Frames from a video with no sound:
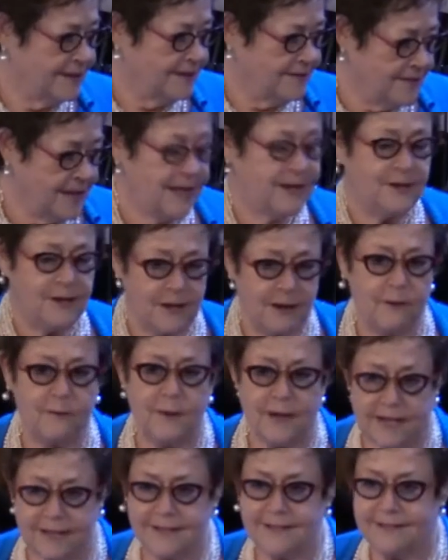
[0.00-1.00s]
that know
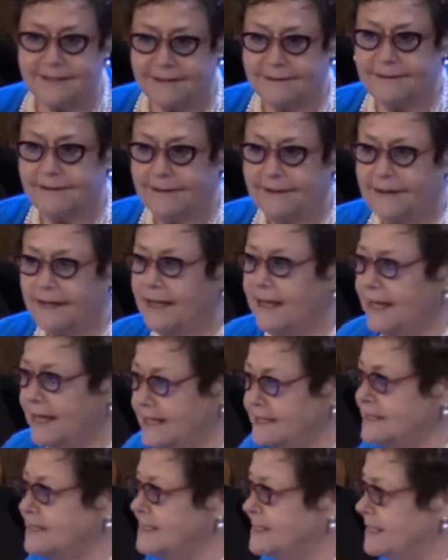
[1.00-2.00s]
it
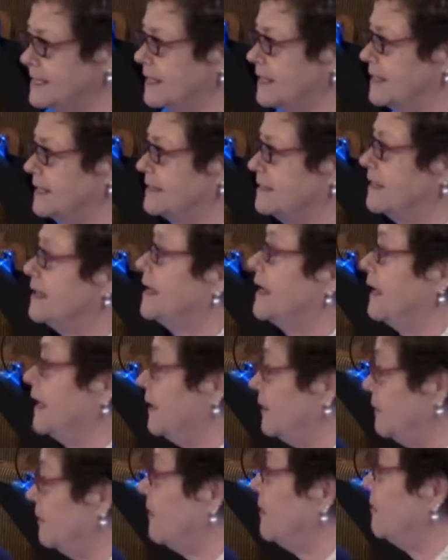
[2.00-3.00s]
and see it
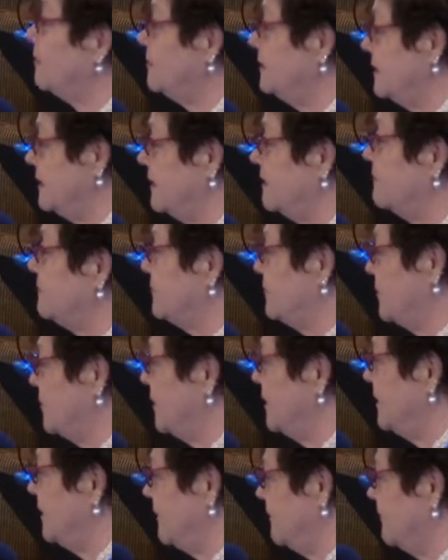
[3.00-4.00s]
and are holding it for
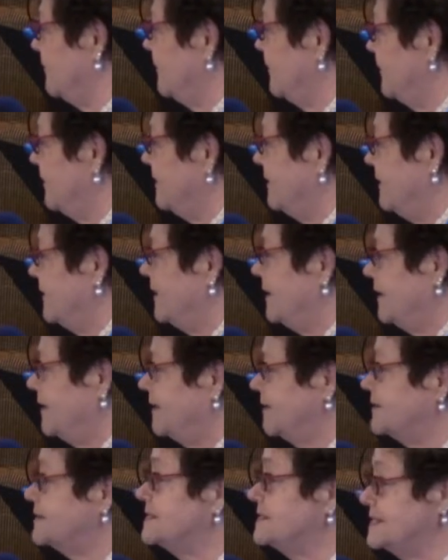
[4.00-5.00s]
you.
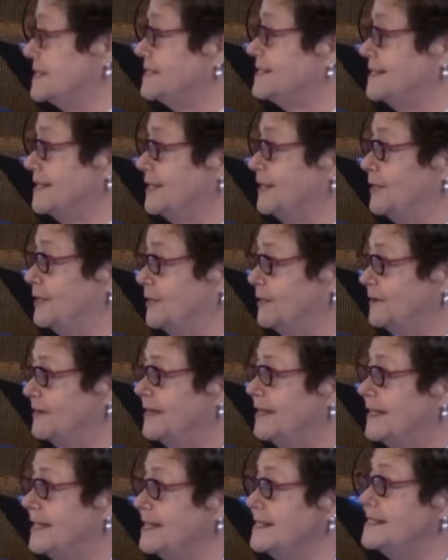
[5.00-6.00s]
It's here.
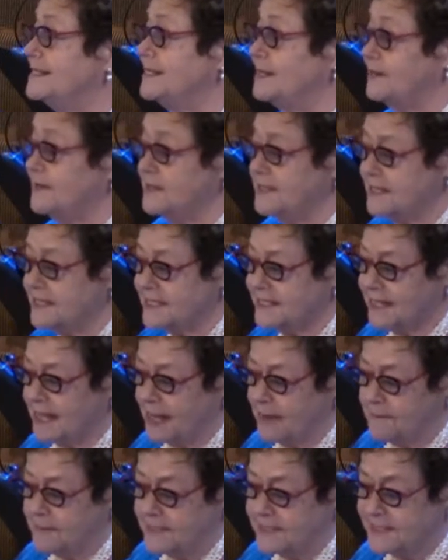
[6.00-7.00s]
It's here in this
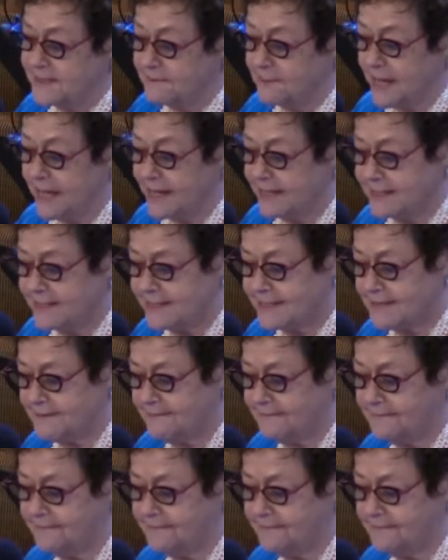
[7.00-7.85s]
time and space.